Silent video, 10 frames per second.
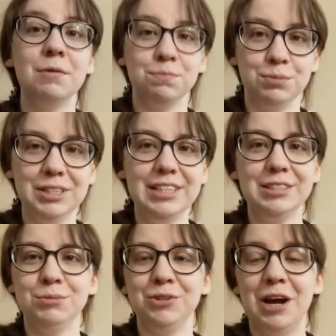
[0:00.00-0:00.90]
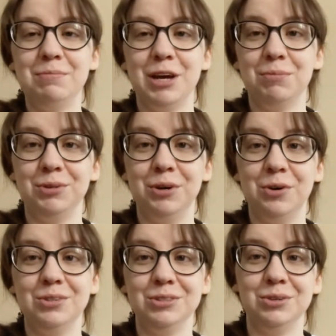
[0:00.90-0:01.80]
please subscribe down
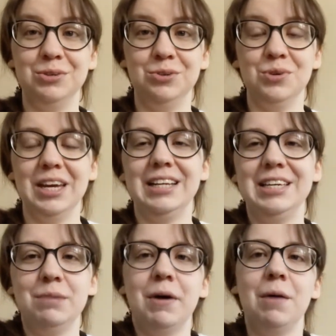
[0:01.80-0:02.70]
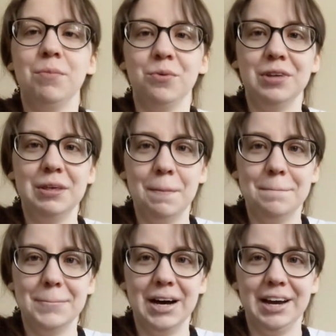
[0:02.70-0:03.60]
below so you can keep up with
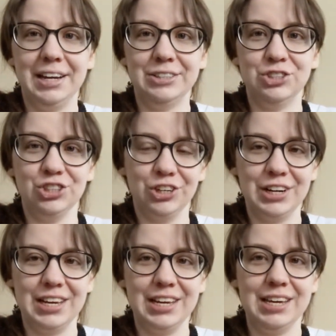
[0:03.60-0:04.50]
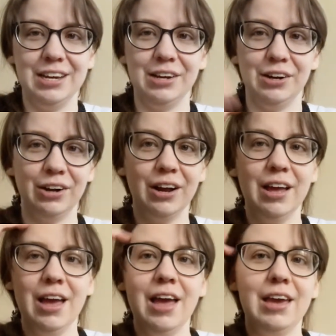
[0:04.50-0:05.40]
my journey here
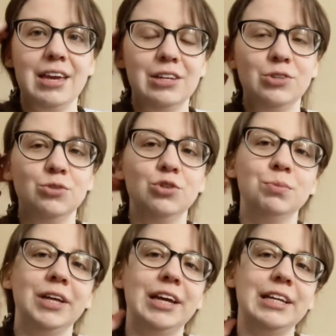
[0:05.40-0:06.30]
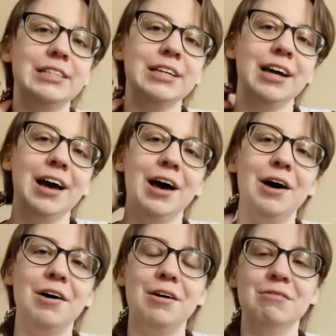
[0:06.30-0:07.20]
in YouTube land
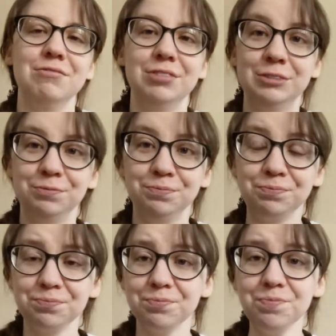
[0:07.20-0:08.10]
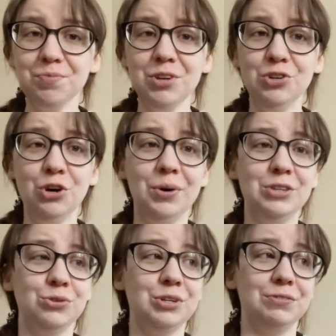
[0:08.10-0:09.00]
of going
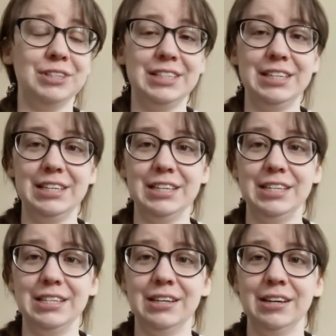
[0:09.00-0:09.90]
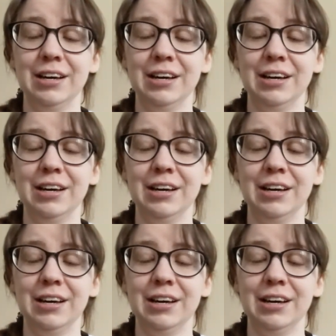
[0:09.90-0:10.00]
through different tea